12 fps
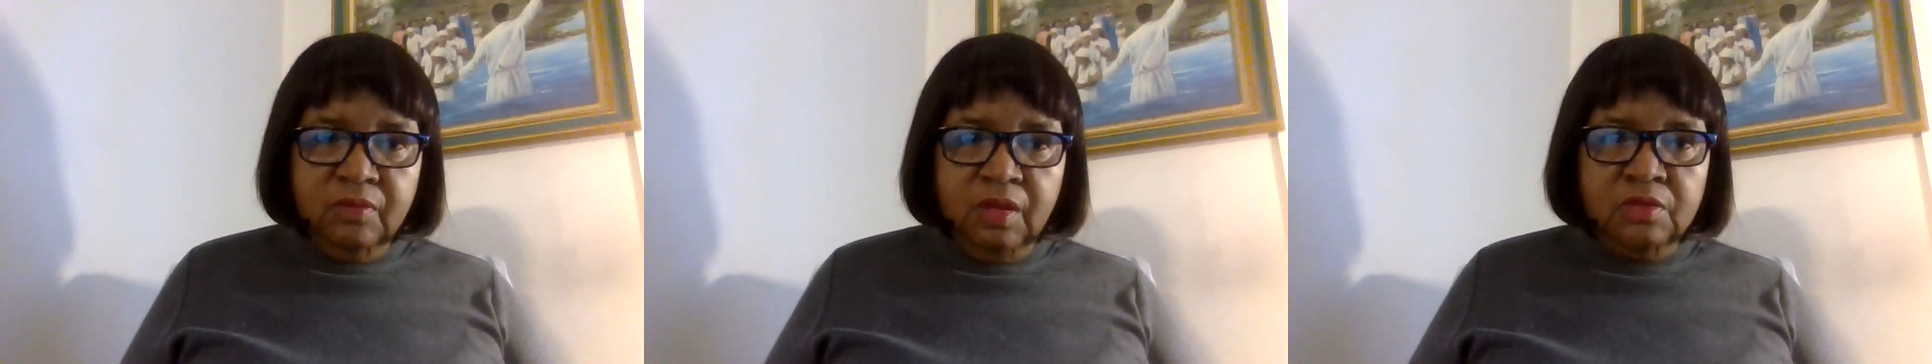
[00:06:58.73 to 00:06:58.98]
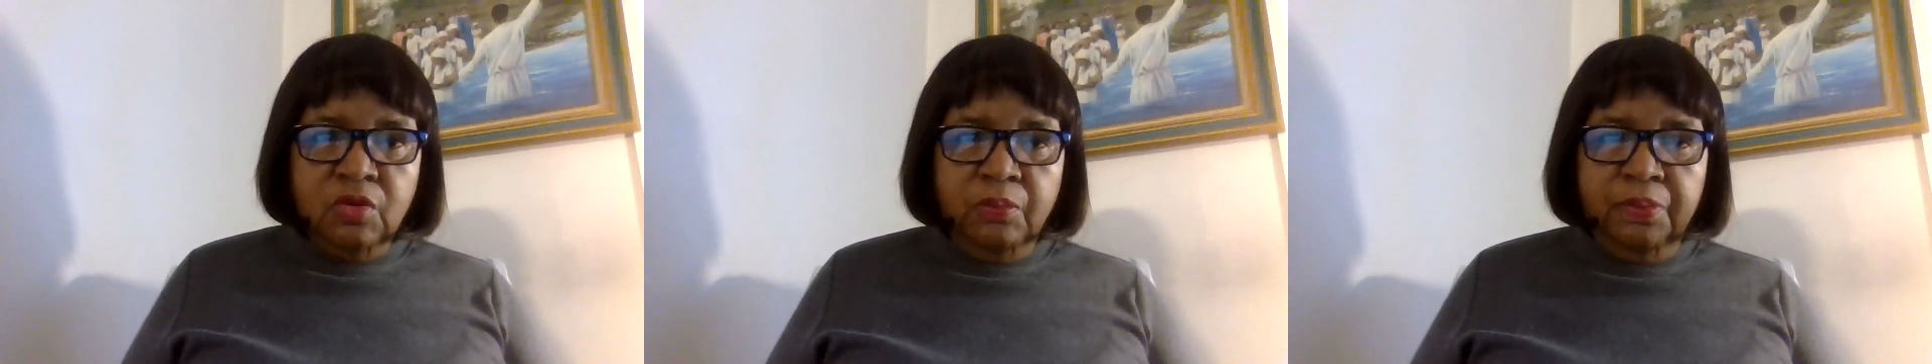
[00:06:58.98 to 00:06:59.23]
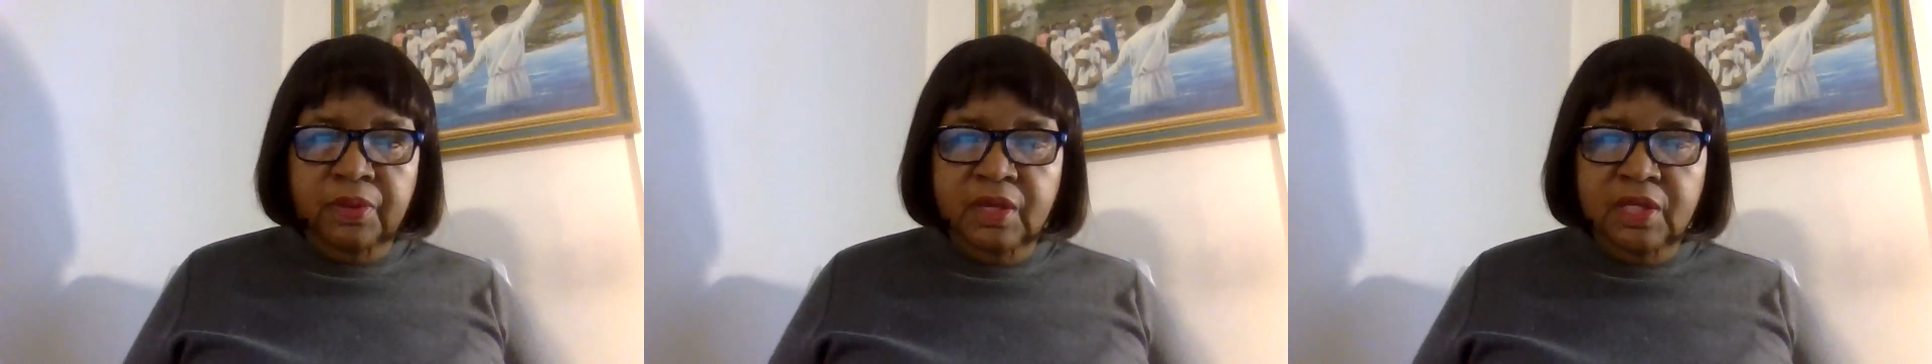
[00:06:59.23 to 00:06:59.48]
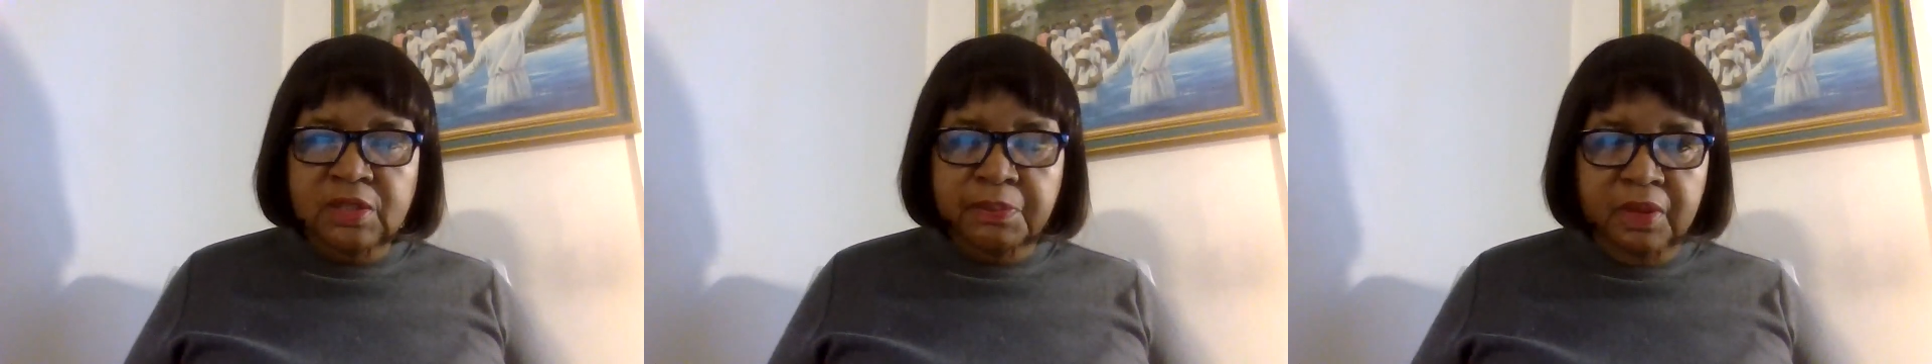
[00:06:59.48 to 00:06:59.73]
So
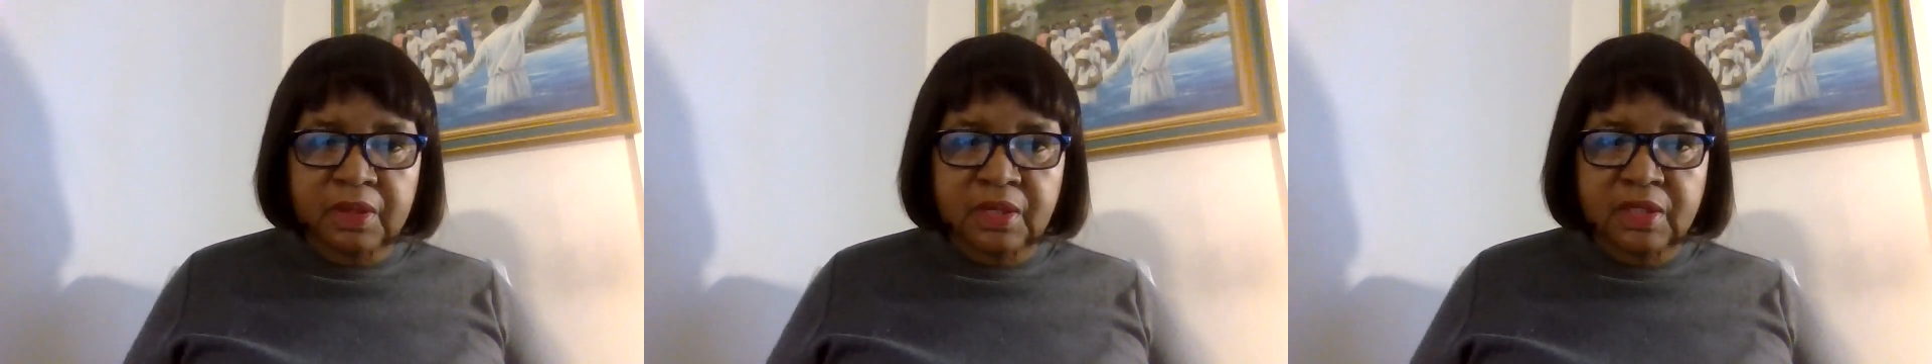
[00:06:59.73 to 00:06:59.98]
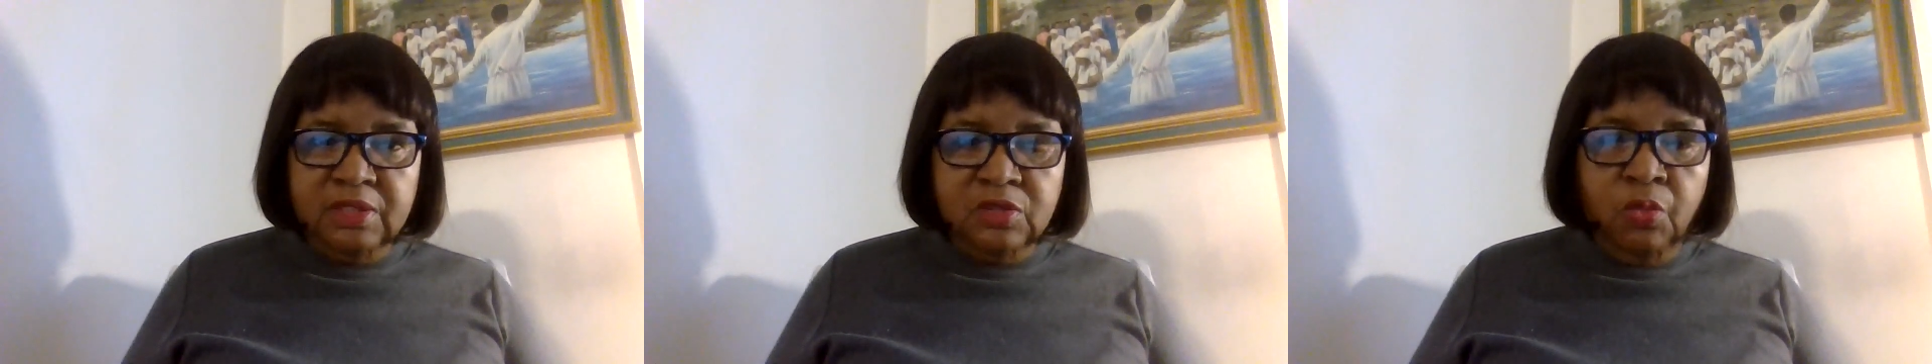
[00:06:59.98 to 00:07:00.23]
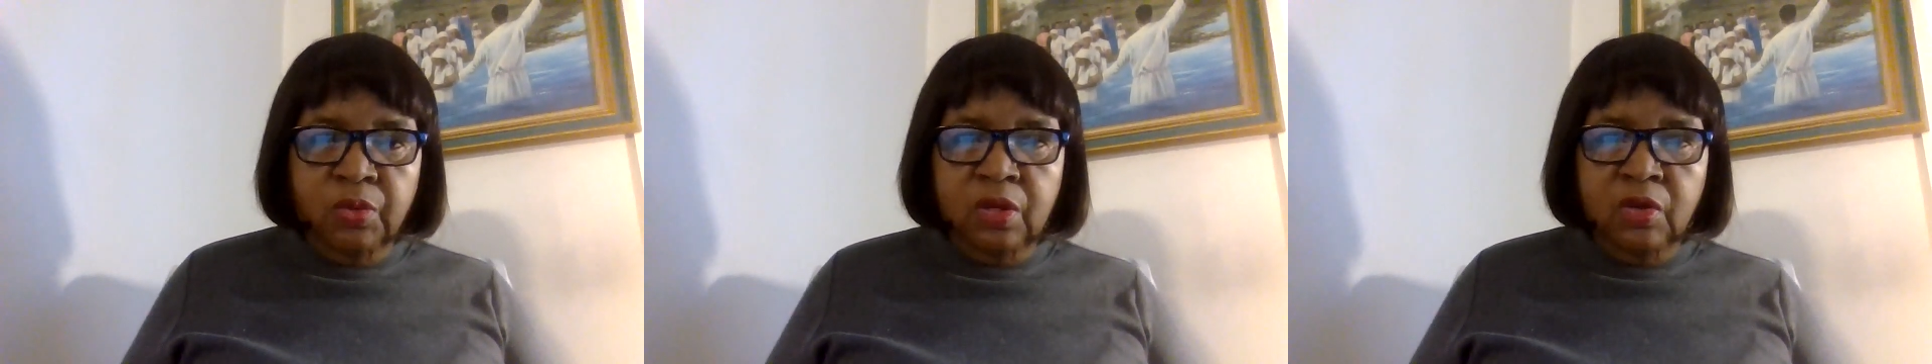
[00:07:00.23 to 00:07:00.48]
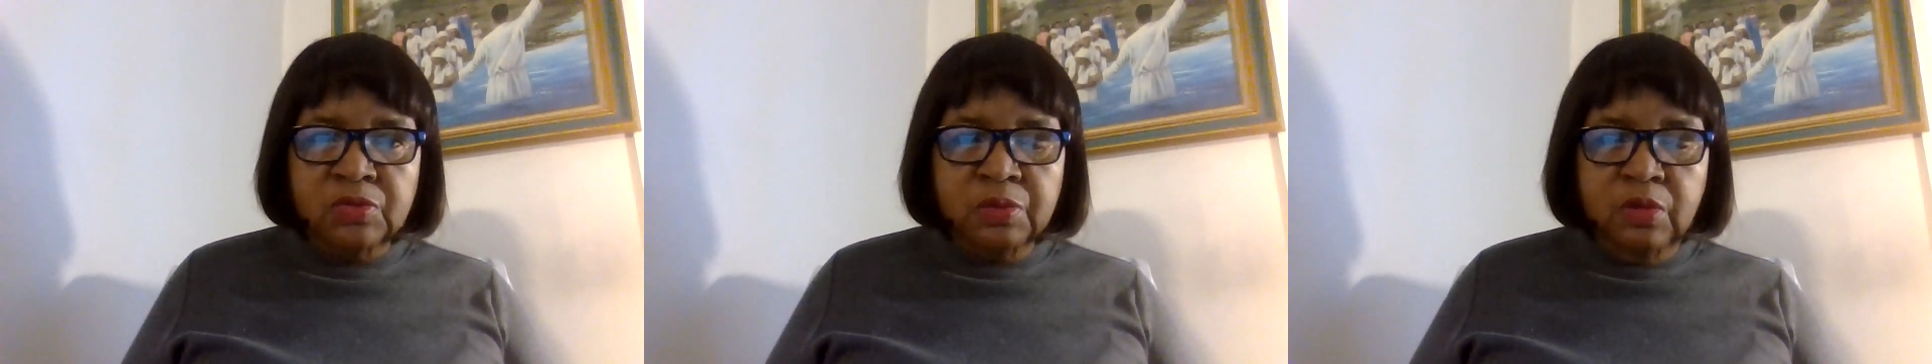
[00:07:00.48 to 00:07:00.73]
please, please, no one
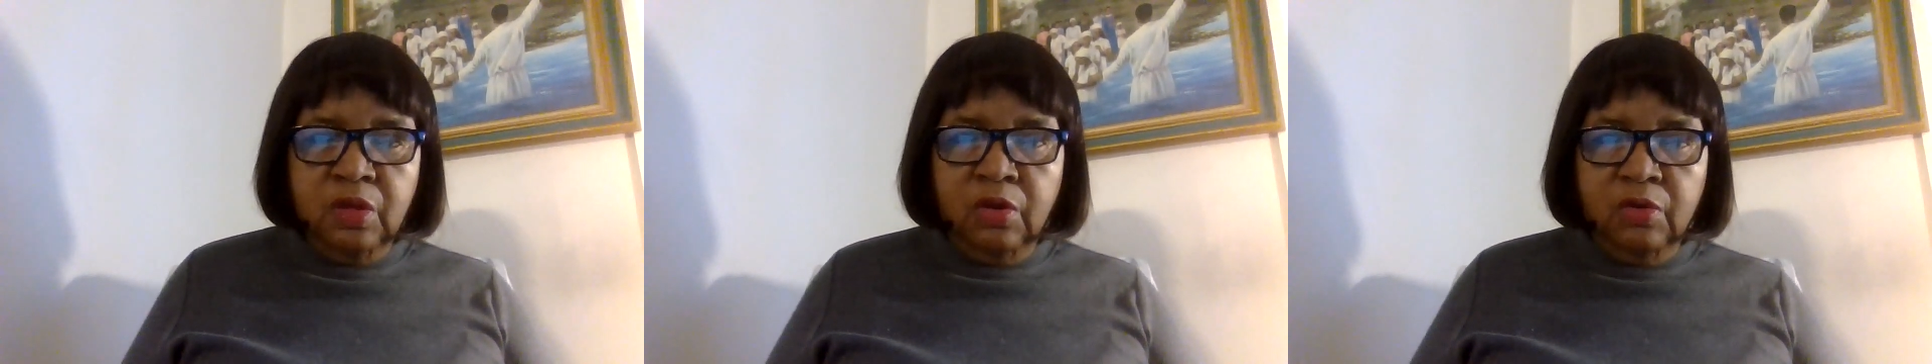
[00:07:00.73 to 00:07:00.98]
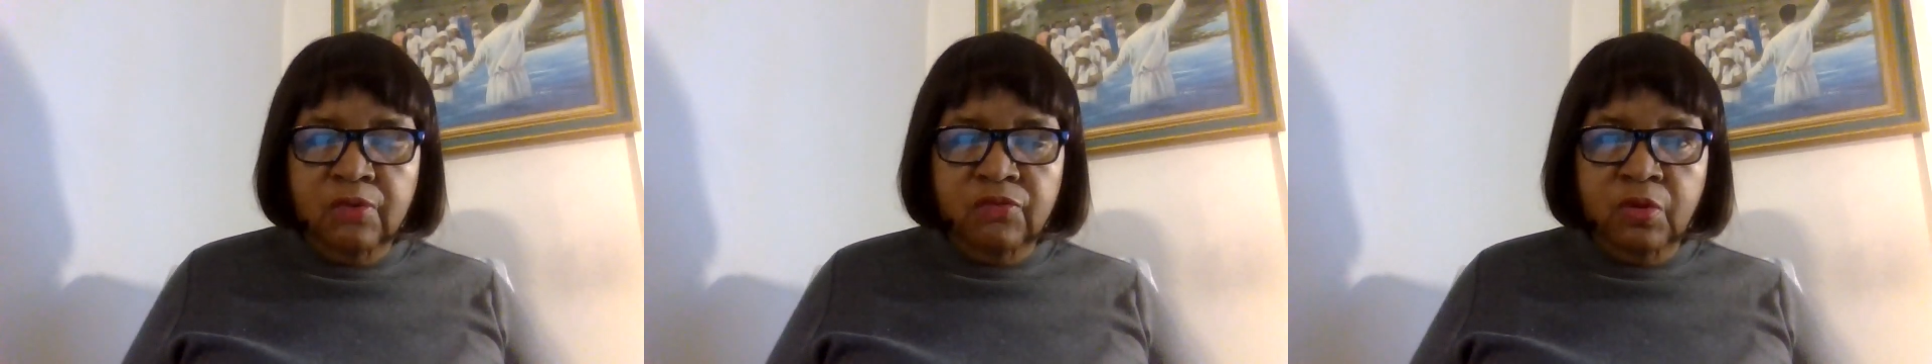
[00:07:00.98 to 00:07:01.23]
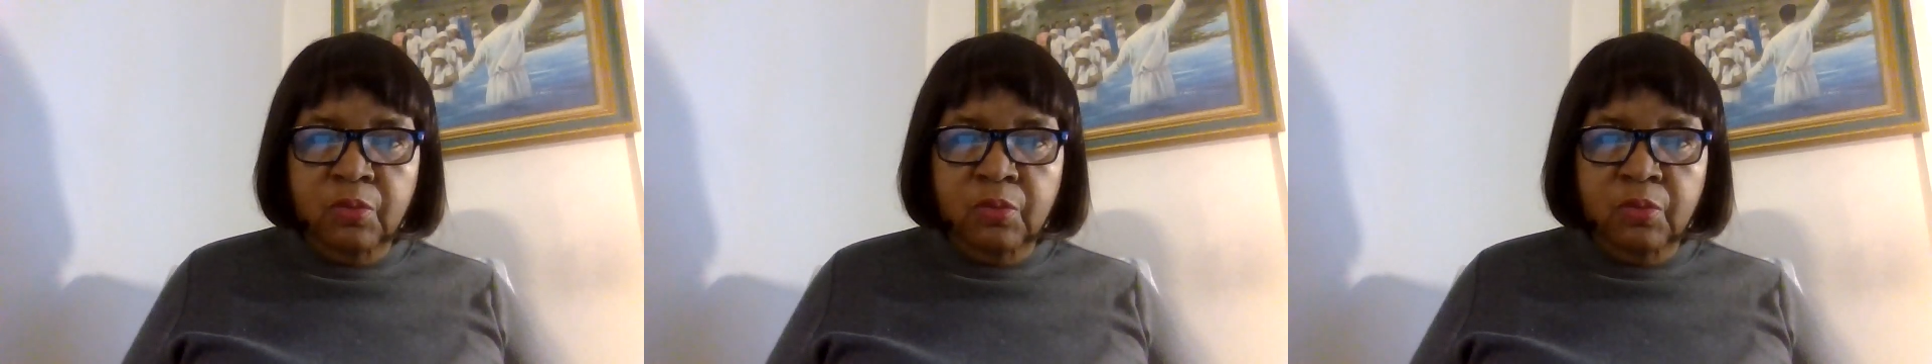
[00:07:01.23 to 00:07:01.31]
knows when you go, if you're a